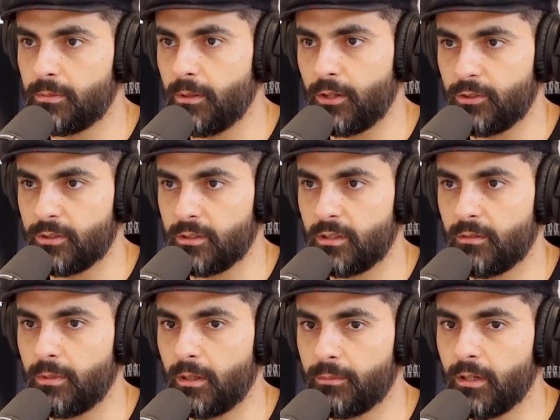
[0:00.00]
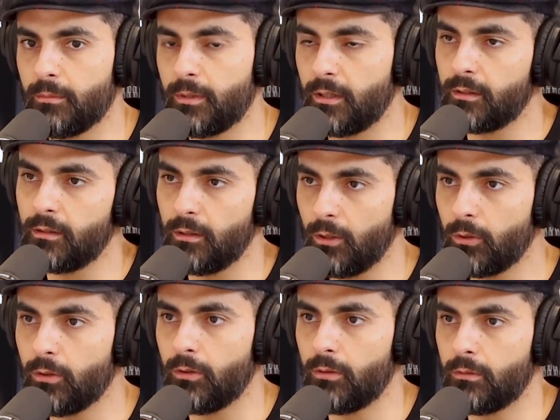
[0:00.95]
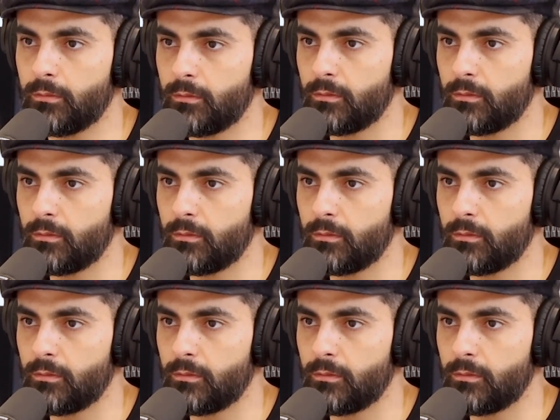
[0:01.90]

specials and stuff, but I'm talking about like local